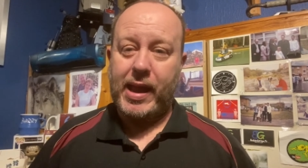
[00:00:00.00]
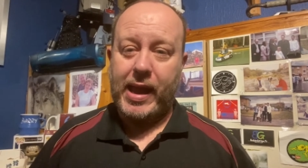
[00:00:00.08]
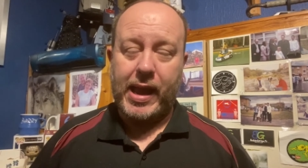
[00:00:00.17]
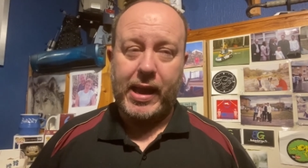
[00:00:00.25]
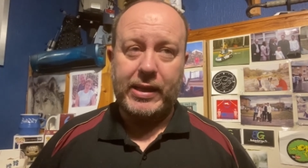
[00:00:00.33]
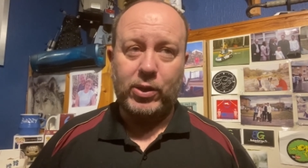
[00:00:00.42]

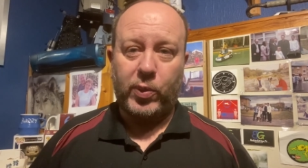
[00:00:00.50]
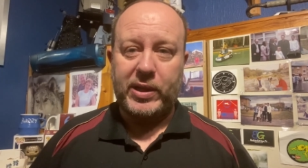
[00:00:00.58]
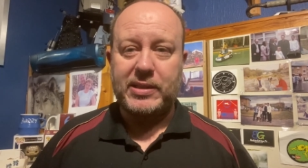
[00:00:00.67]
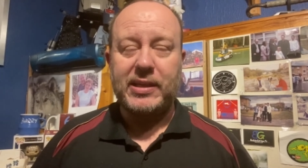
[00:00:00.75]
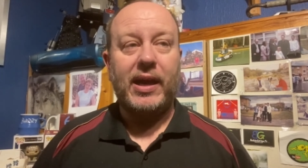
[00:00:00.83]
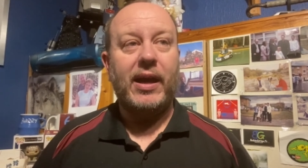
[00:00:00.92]
in the
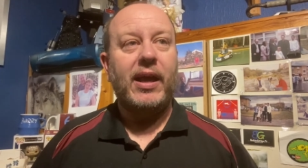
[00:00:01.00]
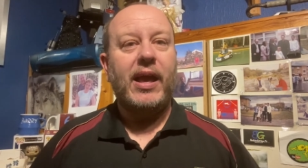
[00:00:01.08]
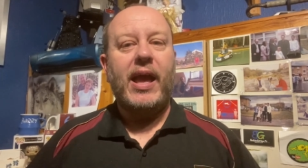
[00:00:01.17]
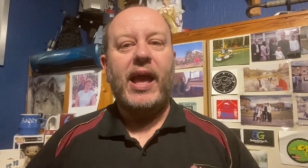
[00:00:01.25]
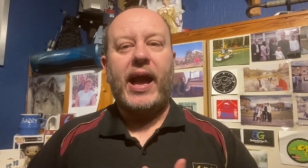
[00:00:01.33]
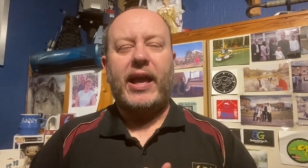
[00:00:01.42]
winter.
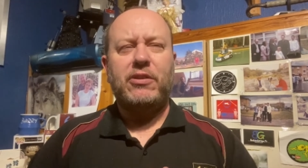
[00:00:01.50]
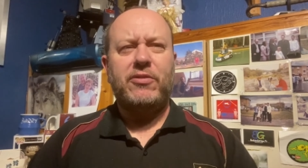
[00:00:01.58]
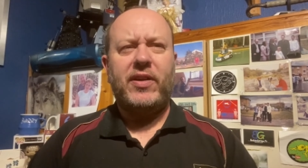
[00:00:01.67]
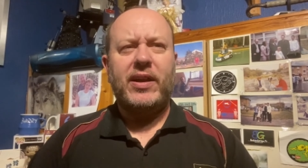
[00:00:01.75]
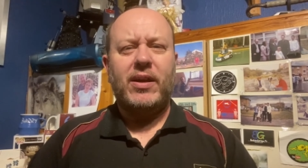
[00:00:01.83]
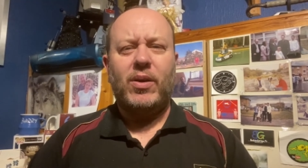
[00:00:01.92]
And you
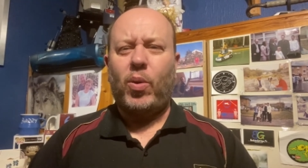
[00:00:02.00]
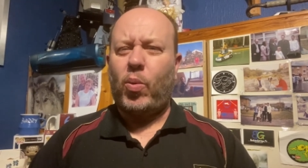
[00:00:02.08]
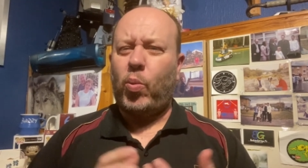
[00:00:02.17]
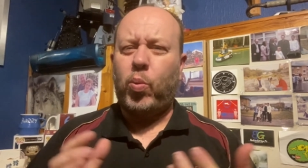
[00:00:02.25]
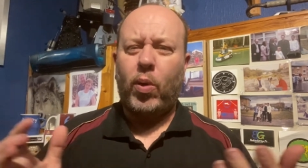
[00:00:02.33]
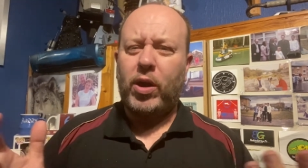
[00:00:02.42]
think,
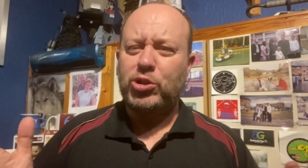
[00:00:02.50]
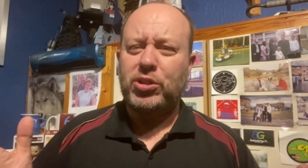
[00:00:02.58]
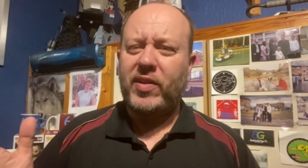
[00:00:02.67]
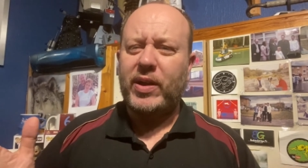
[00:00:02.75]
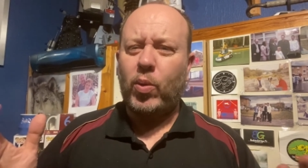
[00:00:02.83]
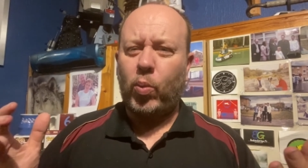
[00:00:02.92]
I should think,
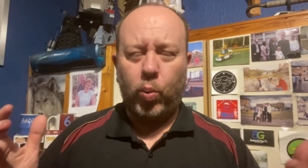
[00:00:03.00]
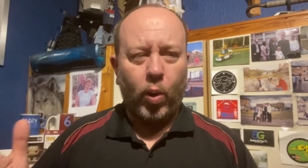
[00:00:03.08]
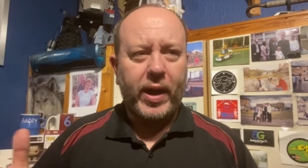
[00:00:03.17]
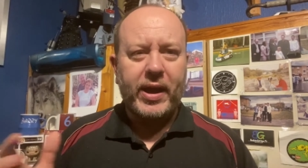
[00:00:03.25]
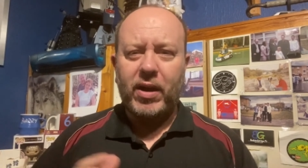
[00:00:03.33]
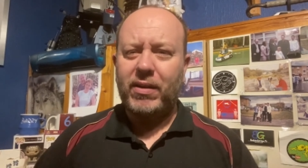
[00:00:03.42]
why
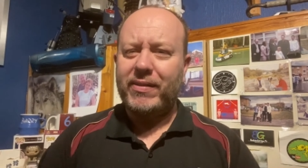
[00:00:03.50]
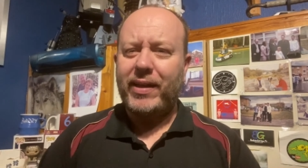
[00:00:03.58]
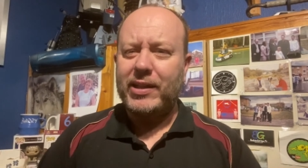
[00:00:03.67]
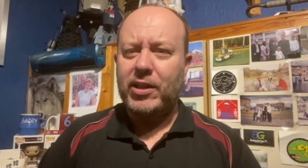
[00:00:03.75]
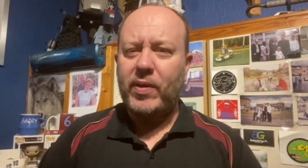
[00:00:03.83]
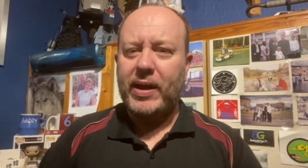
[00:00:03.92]
are they
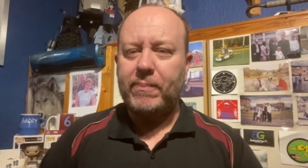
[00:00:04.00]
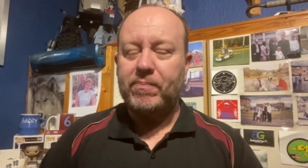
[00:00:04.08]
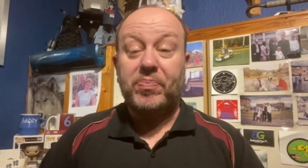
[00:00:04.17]
doing it?